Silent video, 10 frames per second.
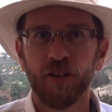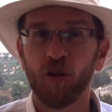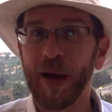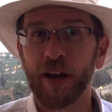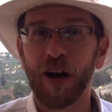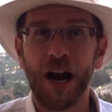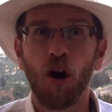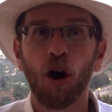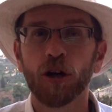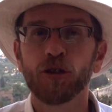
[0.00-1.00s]
No matter how
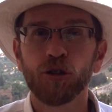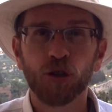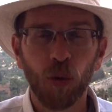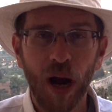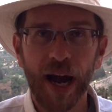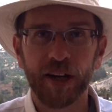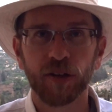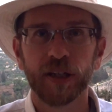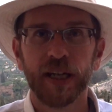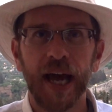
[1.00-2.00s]
hard you try
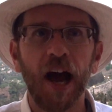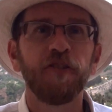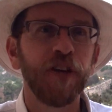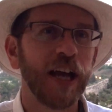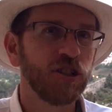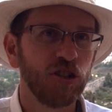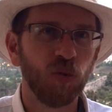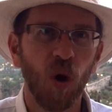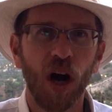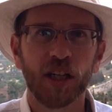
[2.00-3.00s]
or how fast you
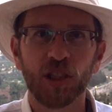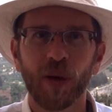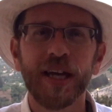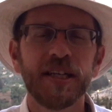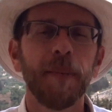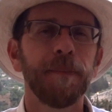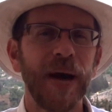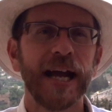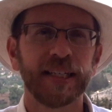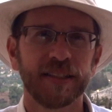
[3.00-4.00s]
walk, you end up
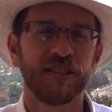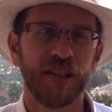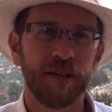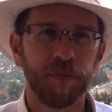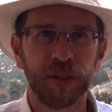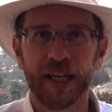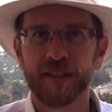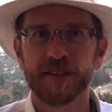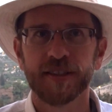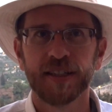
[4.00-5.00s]
back at the same
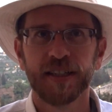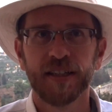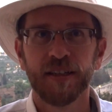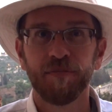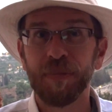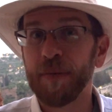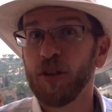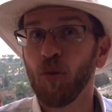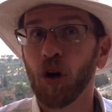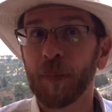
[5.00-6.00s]
place. Maybe
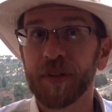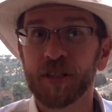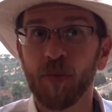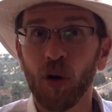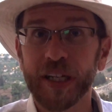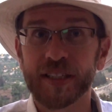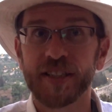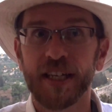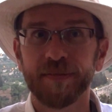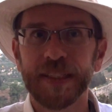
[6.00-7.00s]
you woke up this morning and
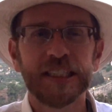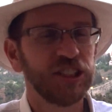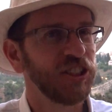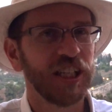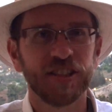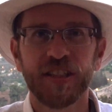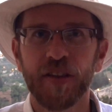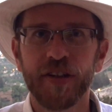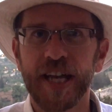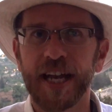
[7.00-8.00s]
said, "It's just
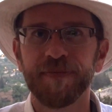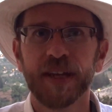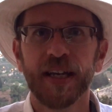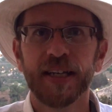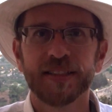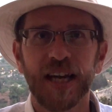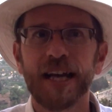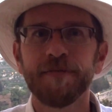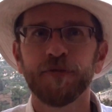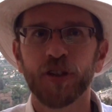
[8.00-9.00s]
another day.
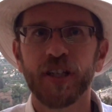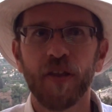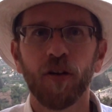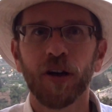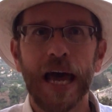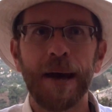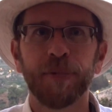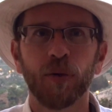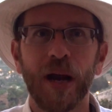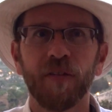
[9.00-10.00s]
Time for another
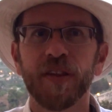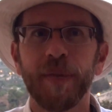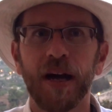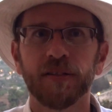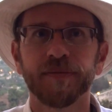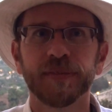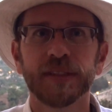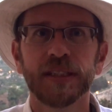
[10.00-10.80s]
lap around the mountain."